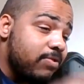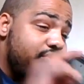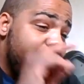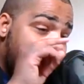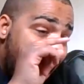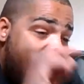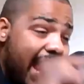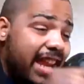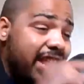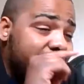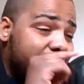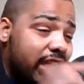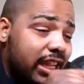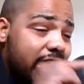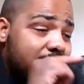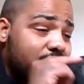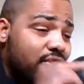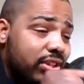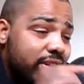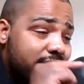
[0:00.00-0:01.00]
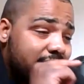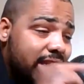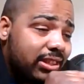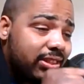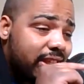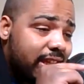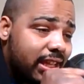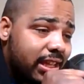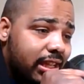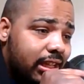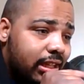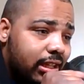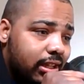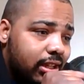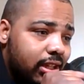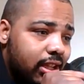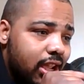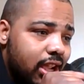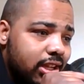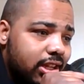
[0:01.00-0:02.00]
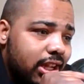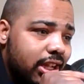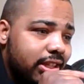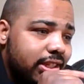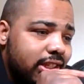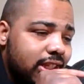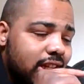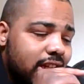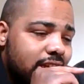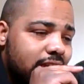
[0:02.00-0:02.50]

That is an interesting thing, because